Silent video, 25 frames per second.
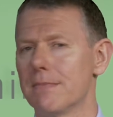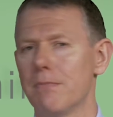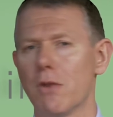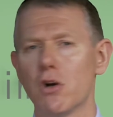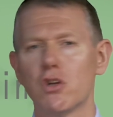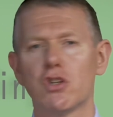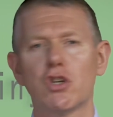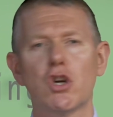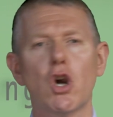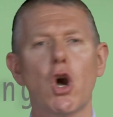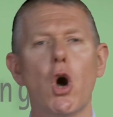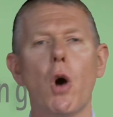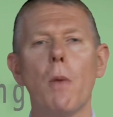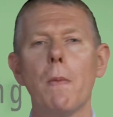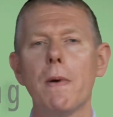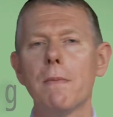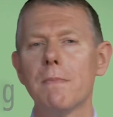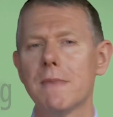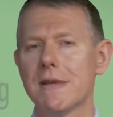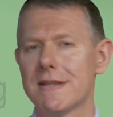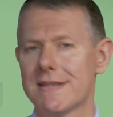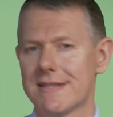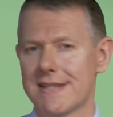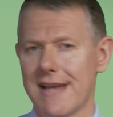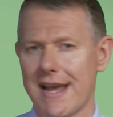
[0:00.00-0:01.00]
and most common
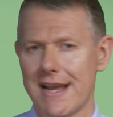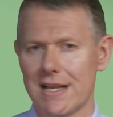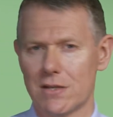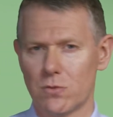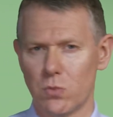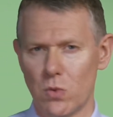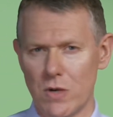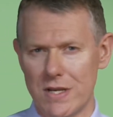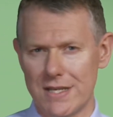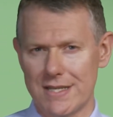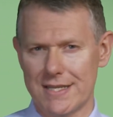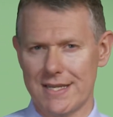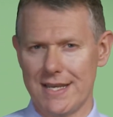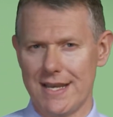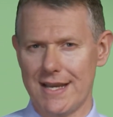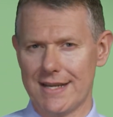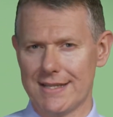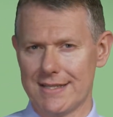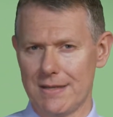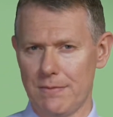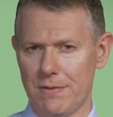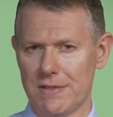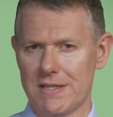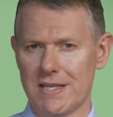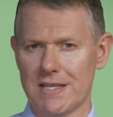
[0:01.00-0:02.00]
mistakes we see
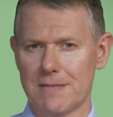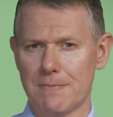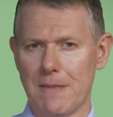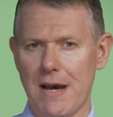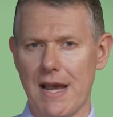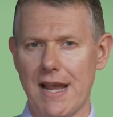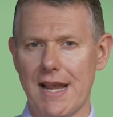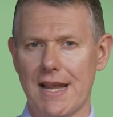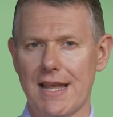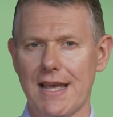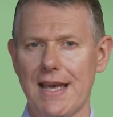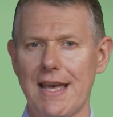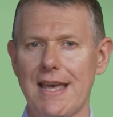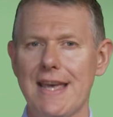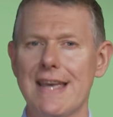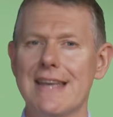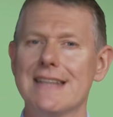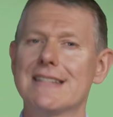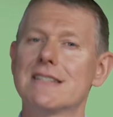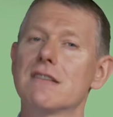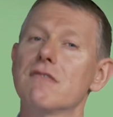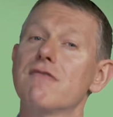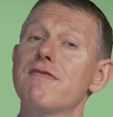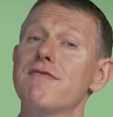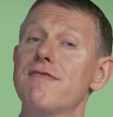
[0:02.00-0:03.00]
exhibitors make is
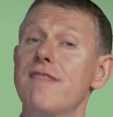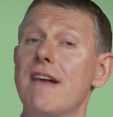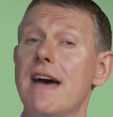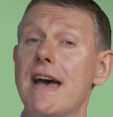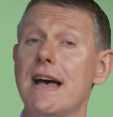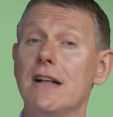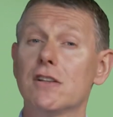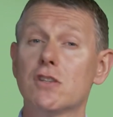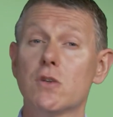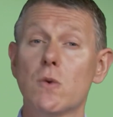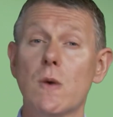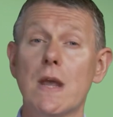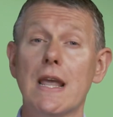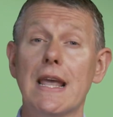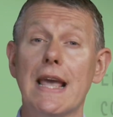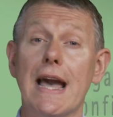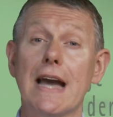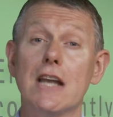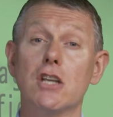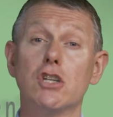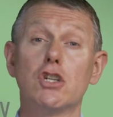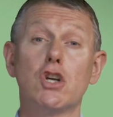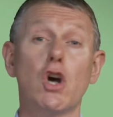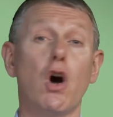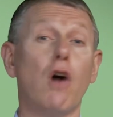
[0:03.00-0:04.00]
to fail to
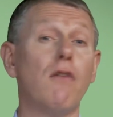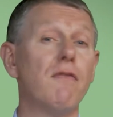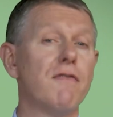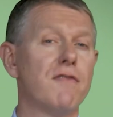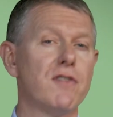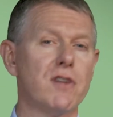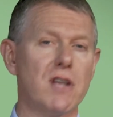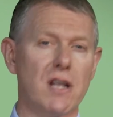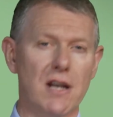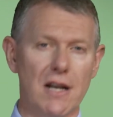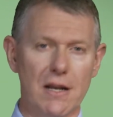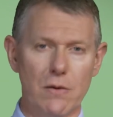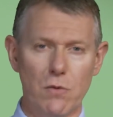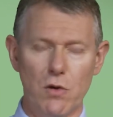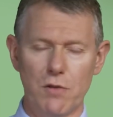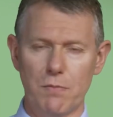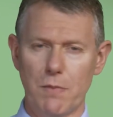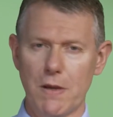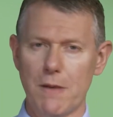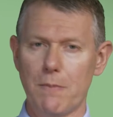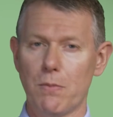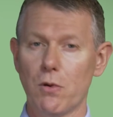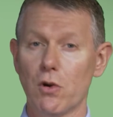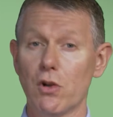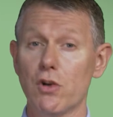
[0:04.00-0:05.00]
engage confidently with
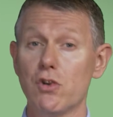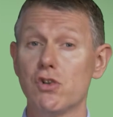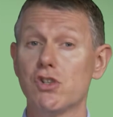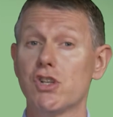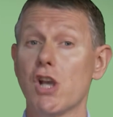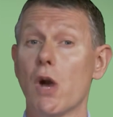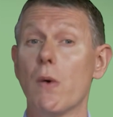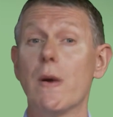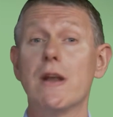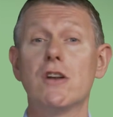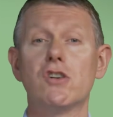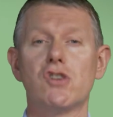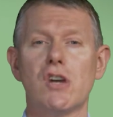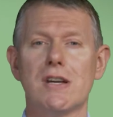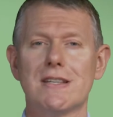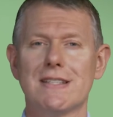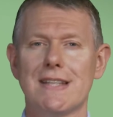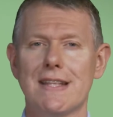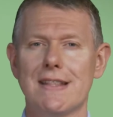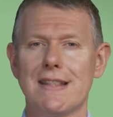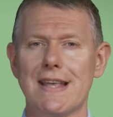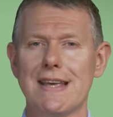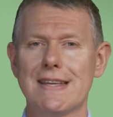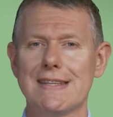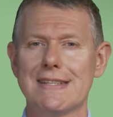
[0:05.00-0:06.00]
people who show interest
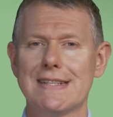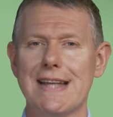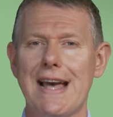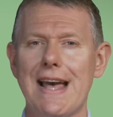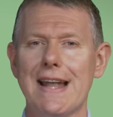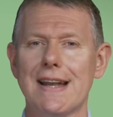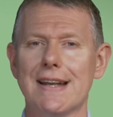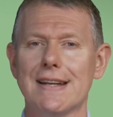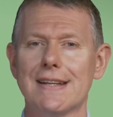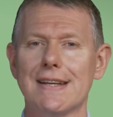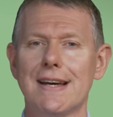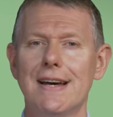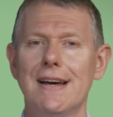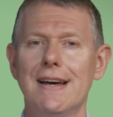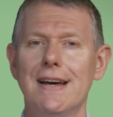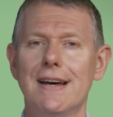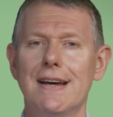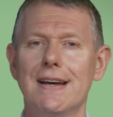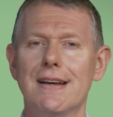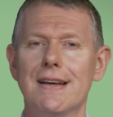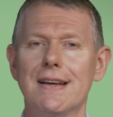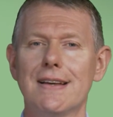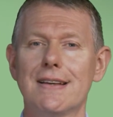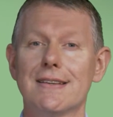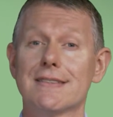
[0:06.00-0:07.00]
in their stand.
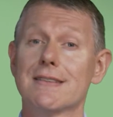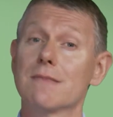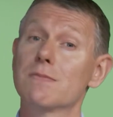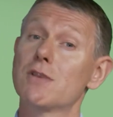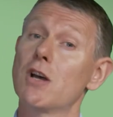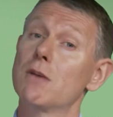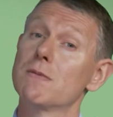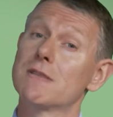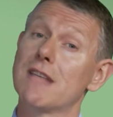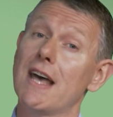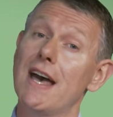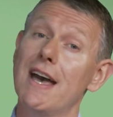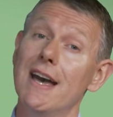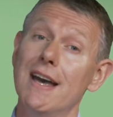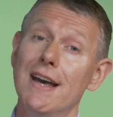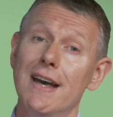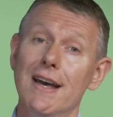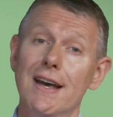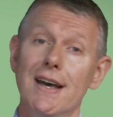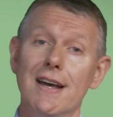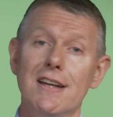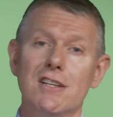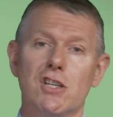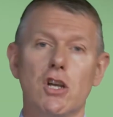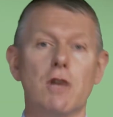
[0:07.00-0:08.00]
Sometimes they're
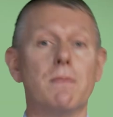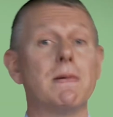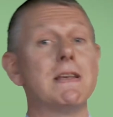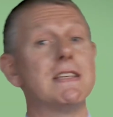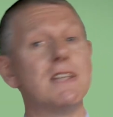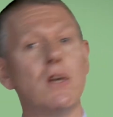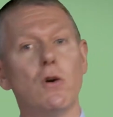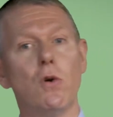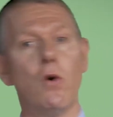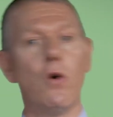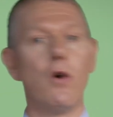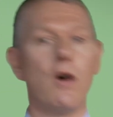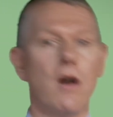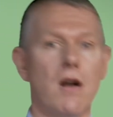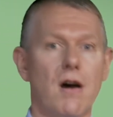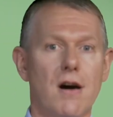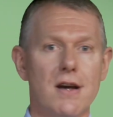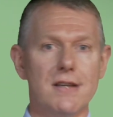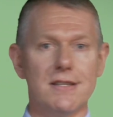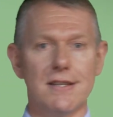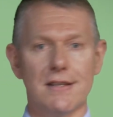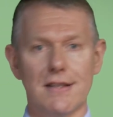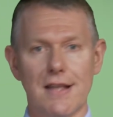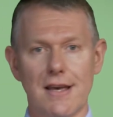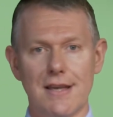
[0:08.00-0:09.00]
too busy
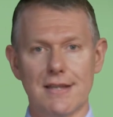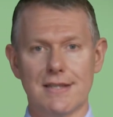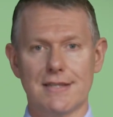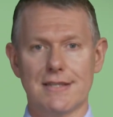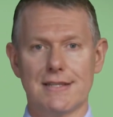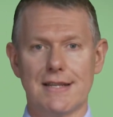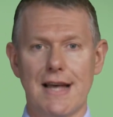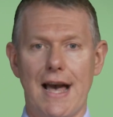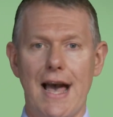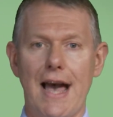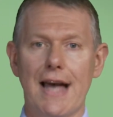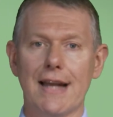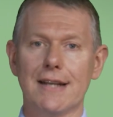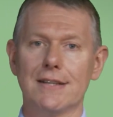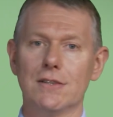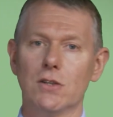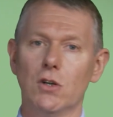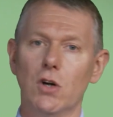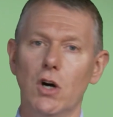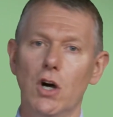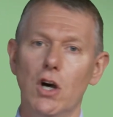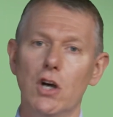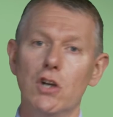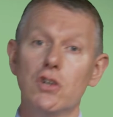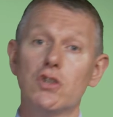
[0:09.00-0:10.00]
organising their stand
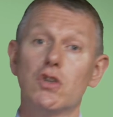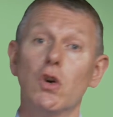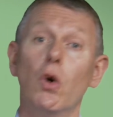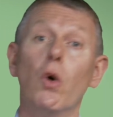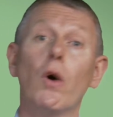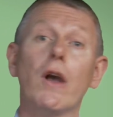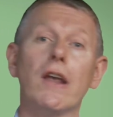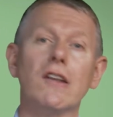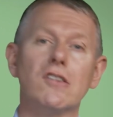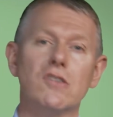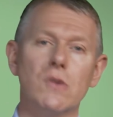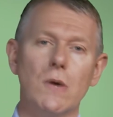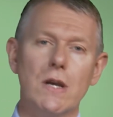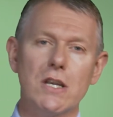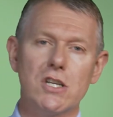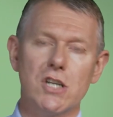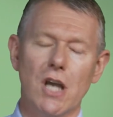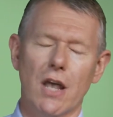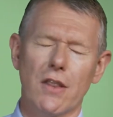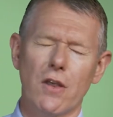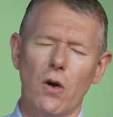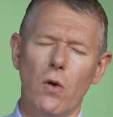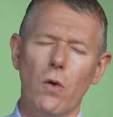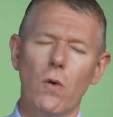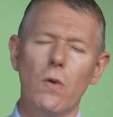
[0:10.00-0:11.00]
or talking to each
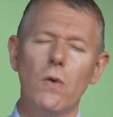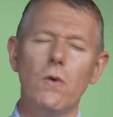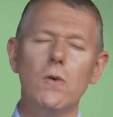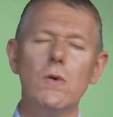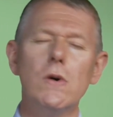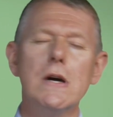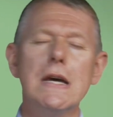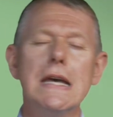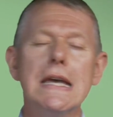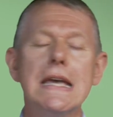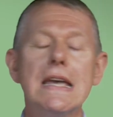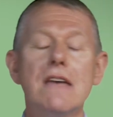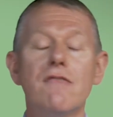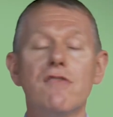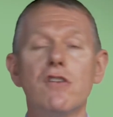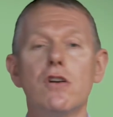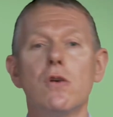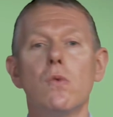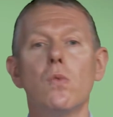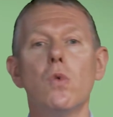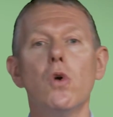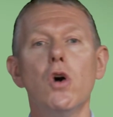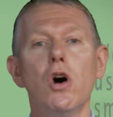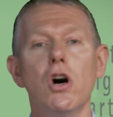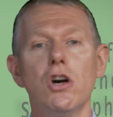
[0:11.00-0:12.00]
other, or
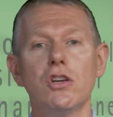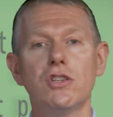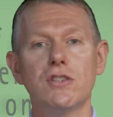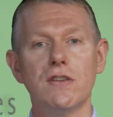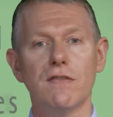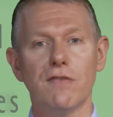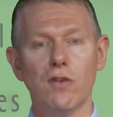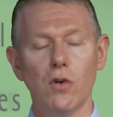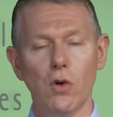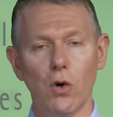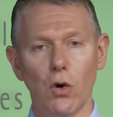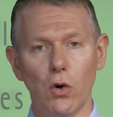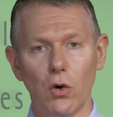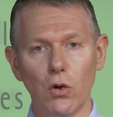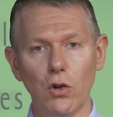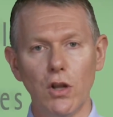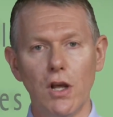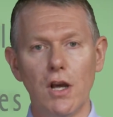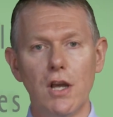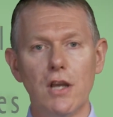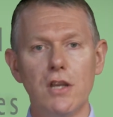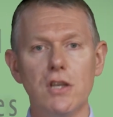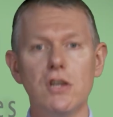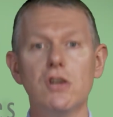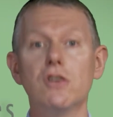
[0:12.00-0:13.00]
even worst of all,
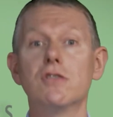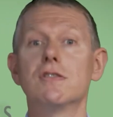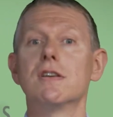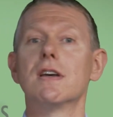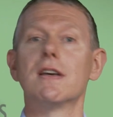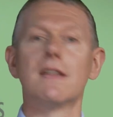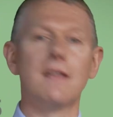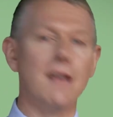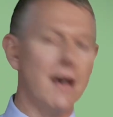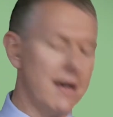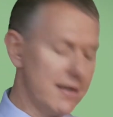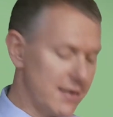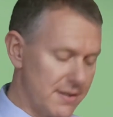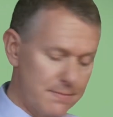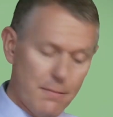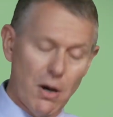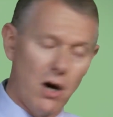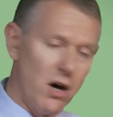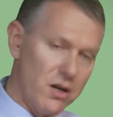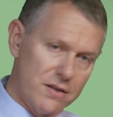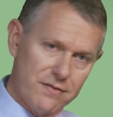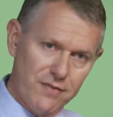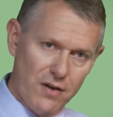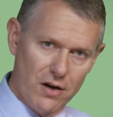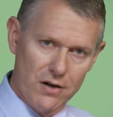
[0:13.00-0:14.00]
using their
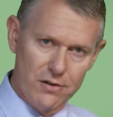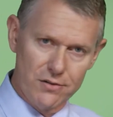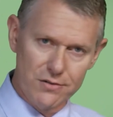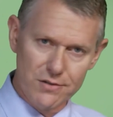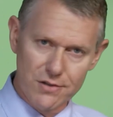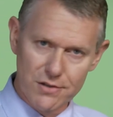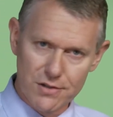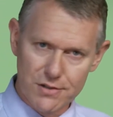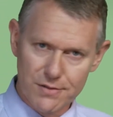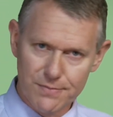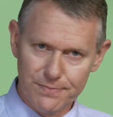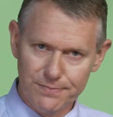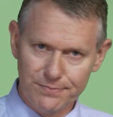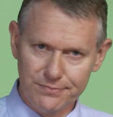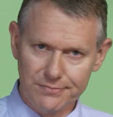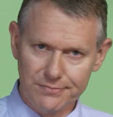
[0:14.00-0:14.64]
smartphones.